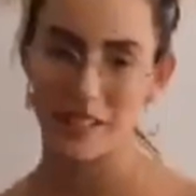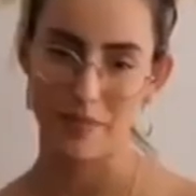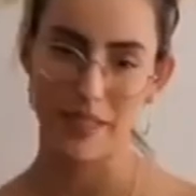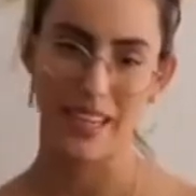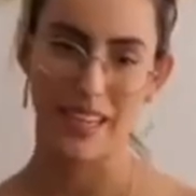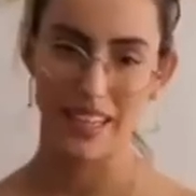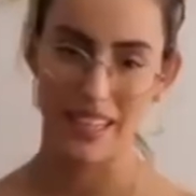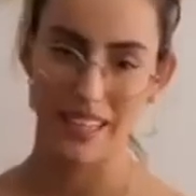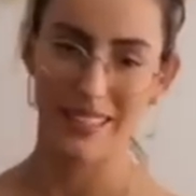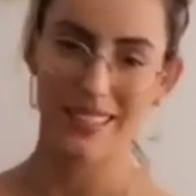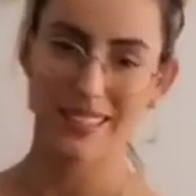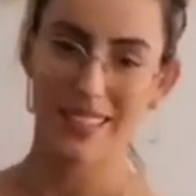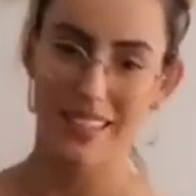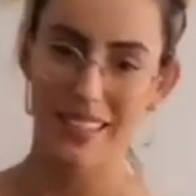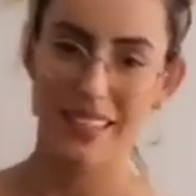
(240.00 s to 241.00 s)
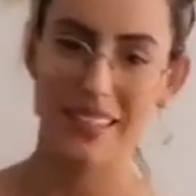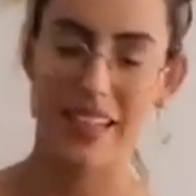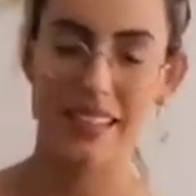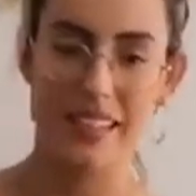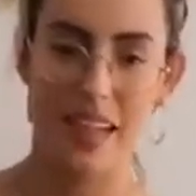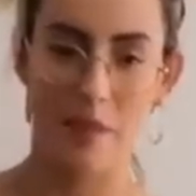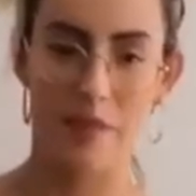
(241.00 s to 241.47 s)
buy this bikini,
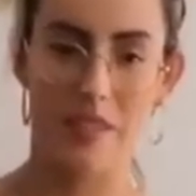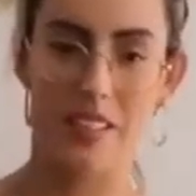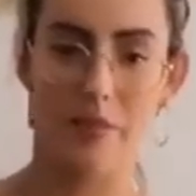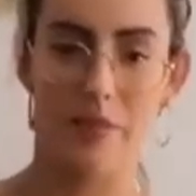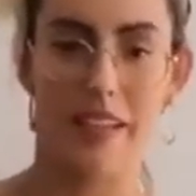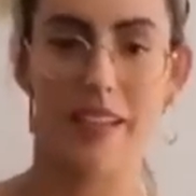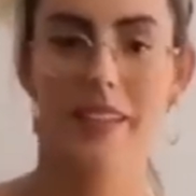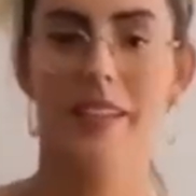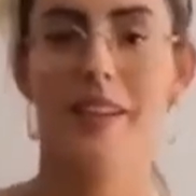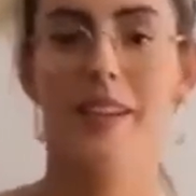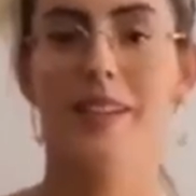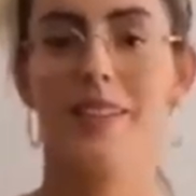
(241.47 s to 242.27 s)
nothing happens to me.